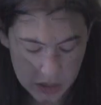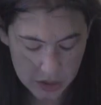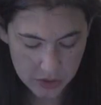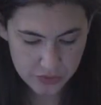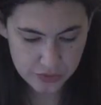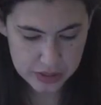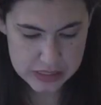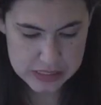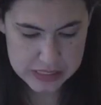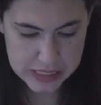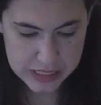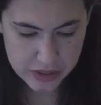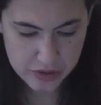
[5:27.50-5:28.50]
Interface
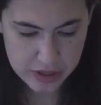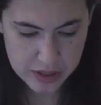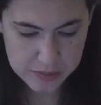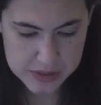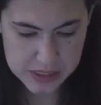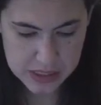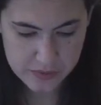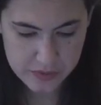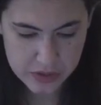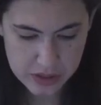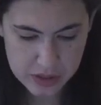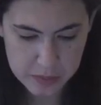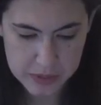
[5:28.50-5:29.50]
diagrams give you
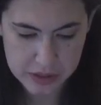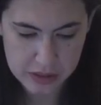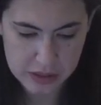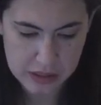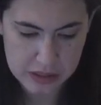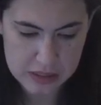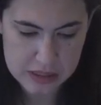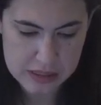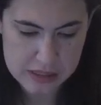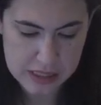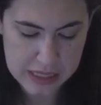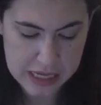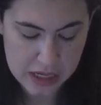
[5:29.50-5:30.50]
the ability to
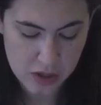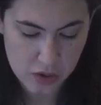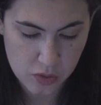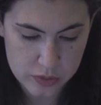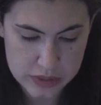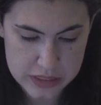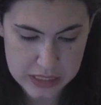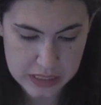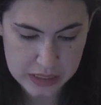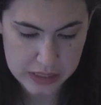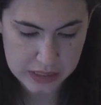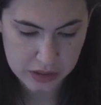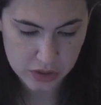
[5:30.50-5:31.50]
see how data
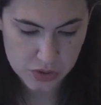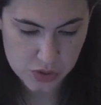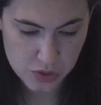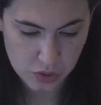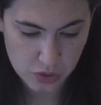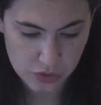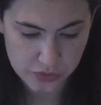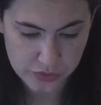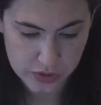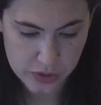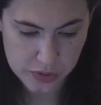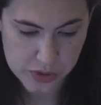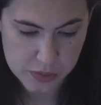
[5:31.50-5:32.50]
and control
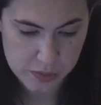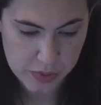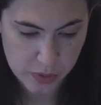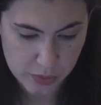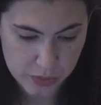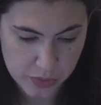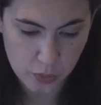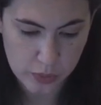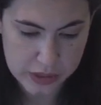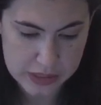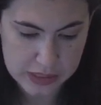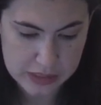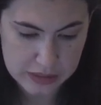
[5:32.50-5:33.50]
flows both
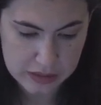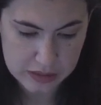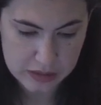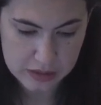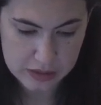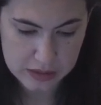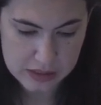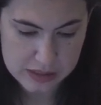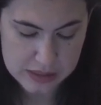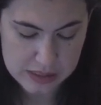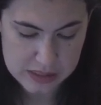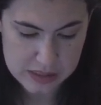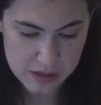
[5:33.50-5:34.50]
within the
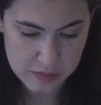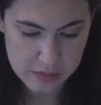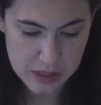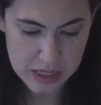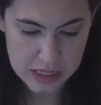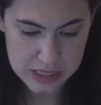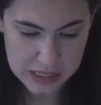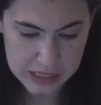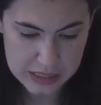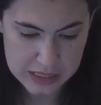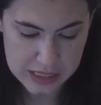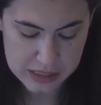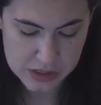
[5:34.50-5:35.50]
system
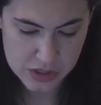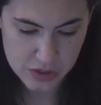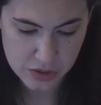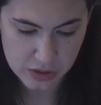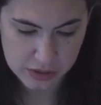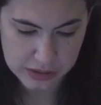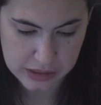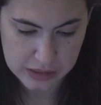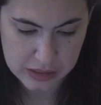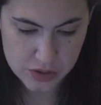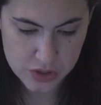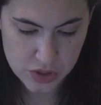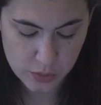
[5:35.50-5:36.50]
and externally
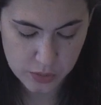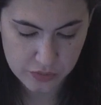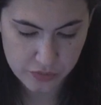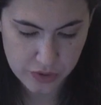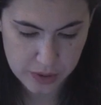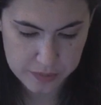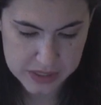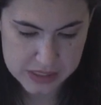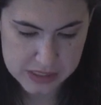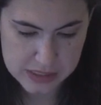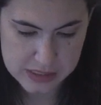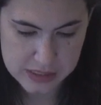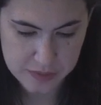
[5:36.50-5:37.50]
to and from the
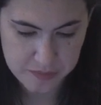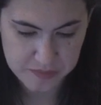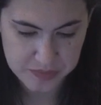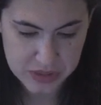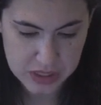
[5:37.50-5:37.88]
system.